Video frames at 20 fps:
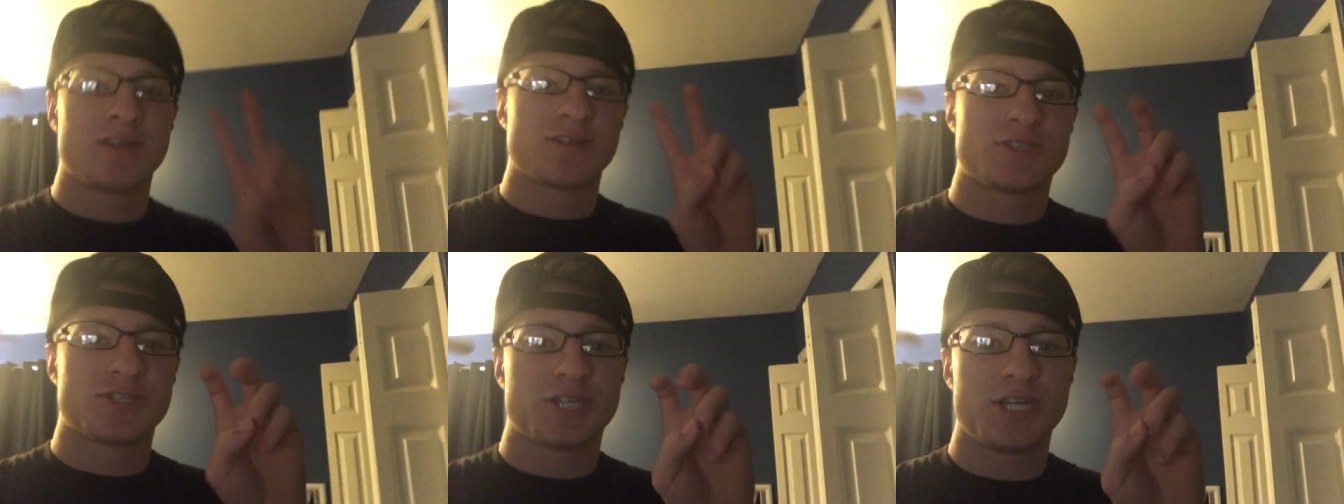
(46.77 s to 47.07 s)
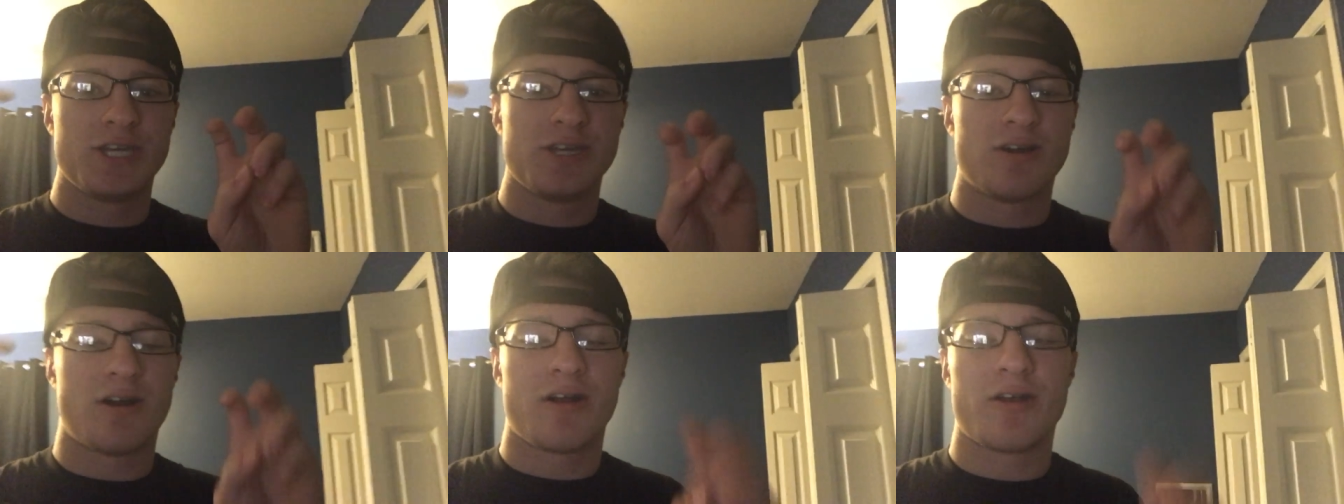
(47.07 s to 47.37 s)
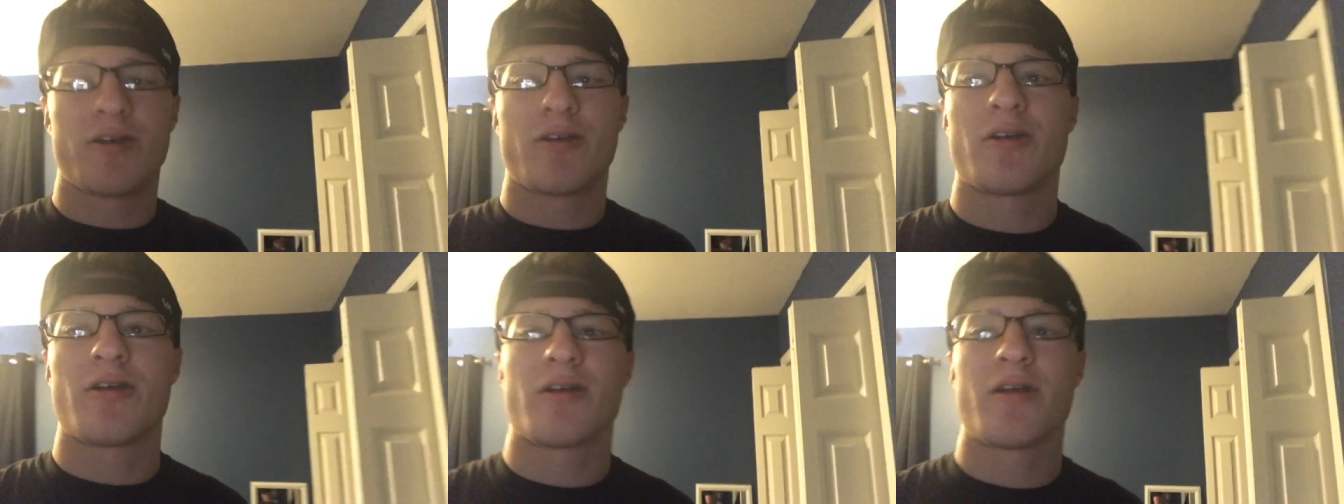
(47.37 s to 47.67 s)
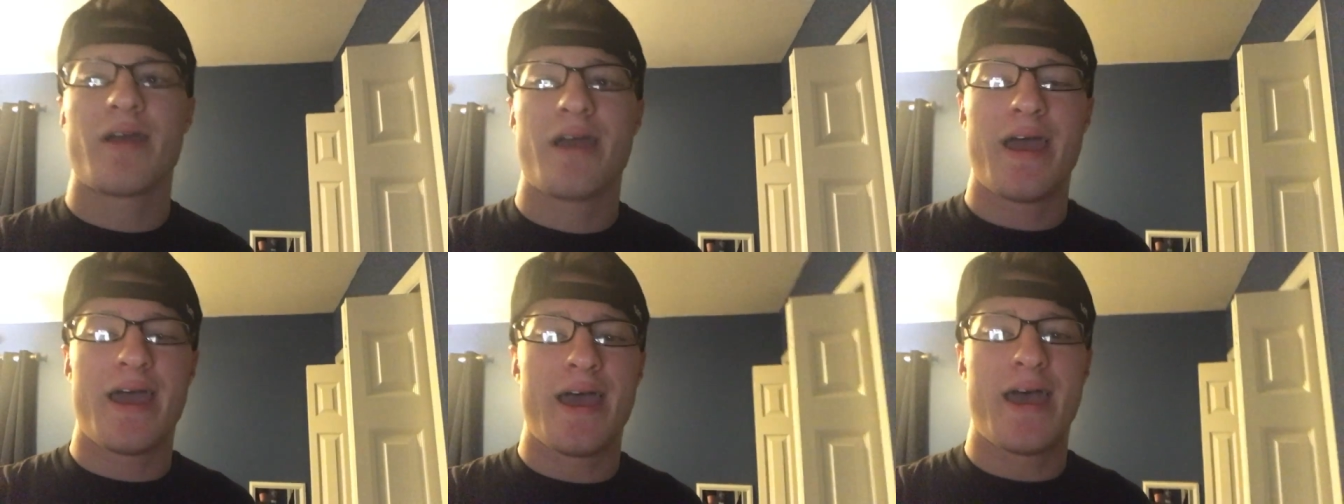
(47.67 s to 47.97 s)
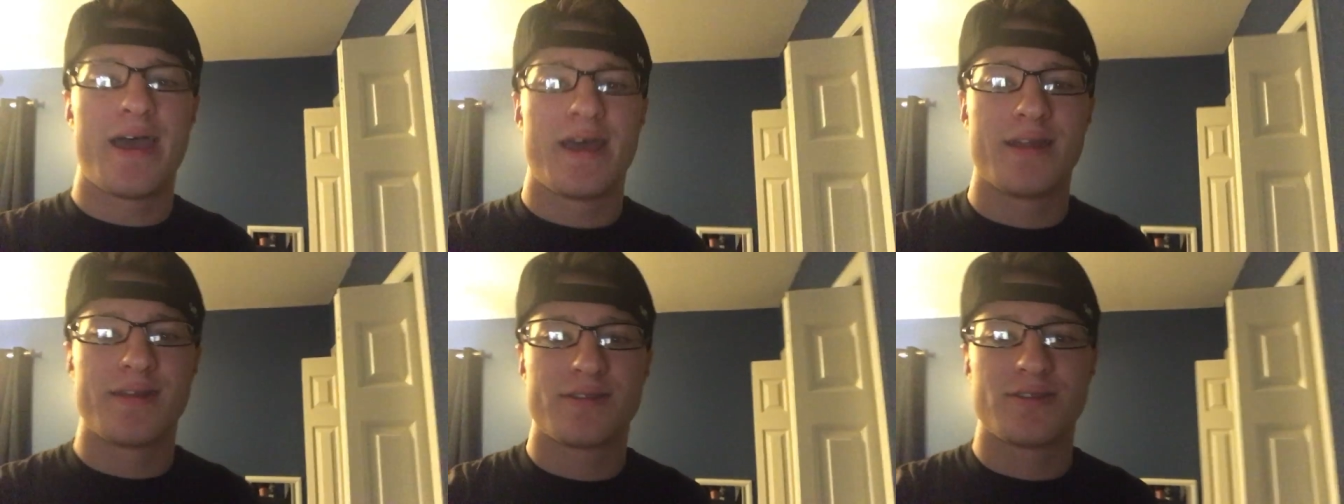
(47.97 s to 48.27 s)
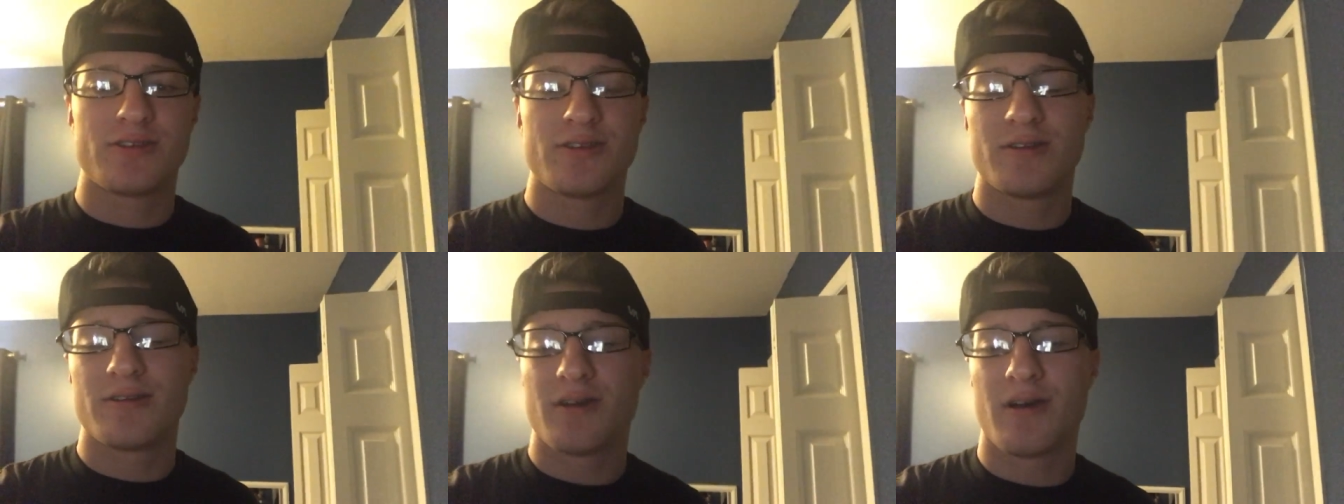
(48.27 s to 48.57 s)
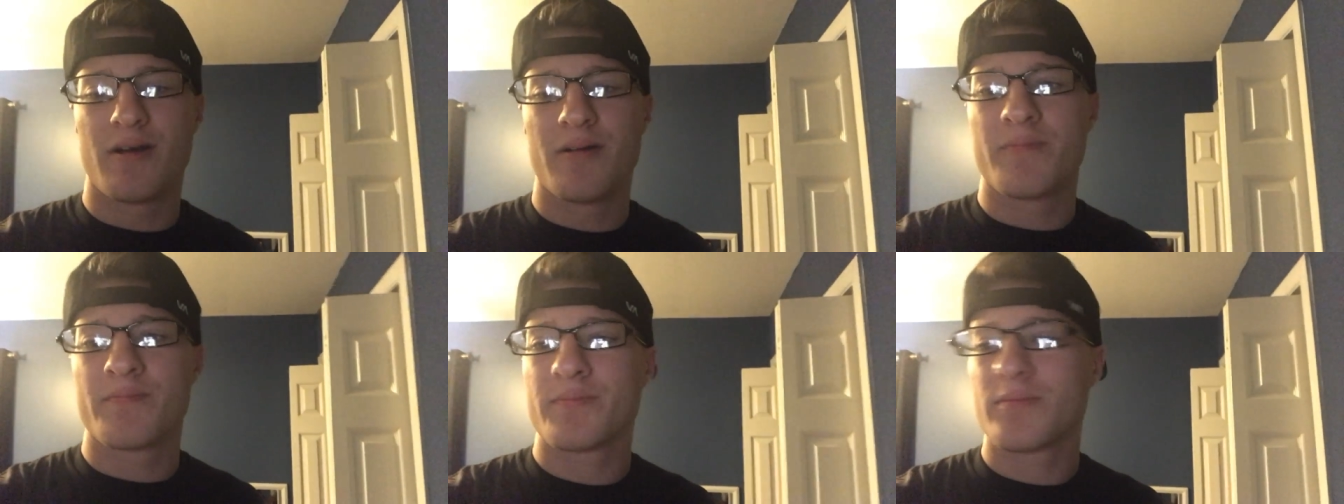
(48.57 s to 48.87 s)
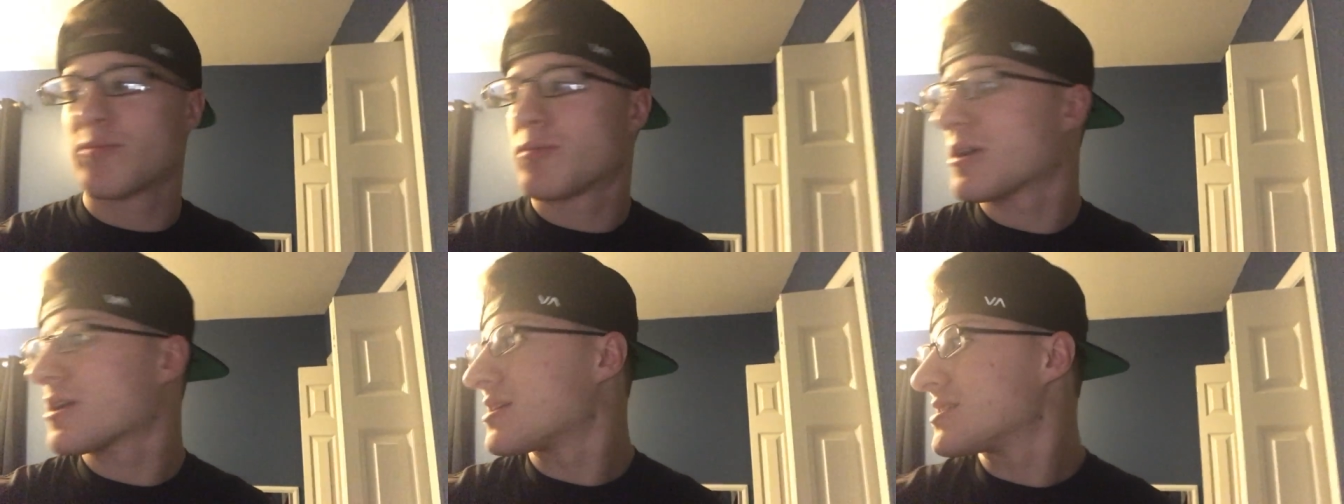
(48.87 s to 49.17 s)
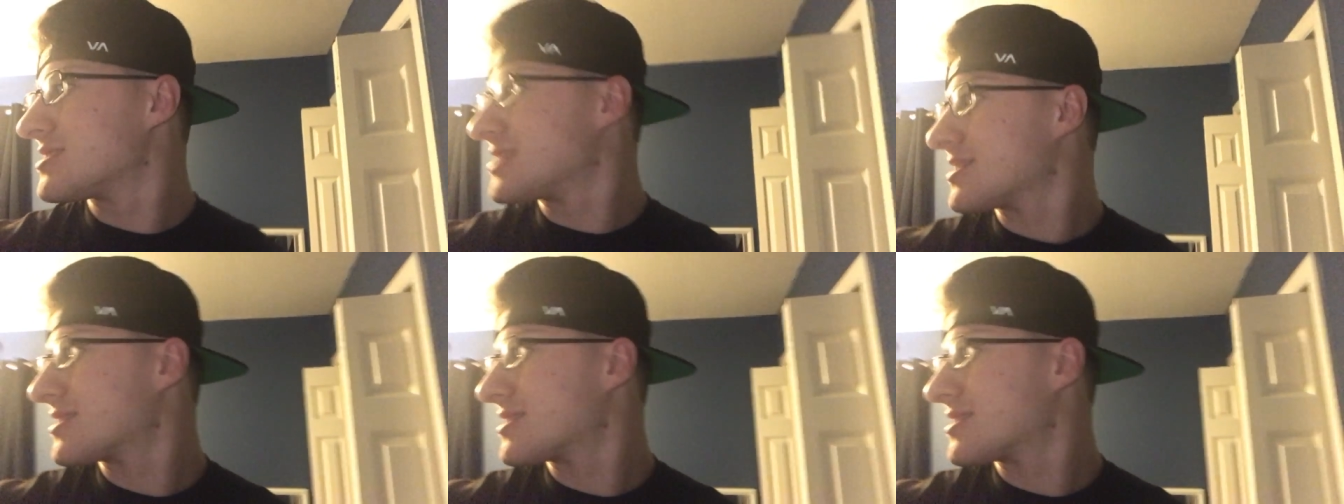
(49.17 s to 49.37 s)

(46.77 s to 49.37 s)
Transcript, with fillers: cheat on her and, you know, we're going to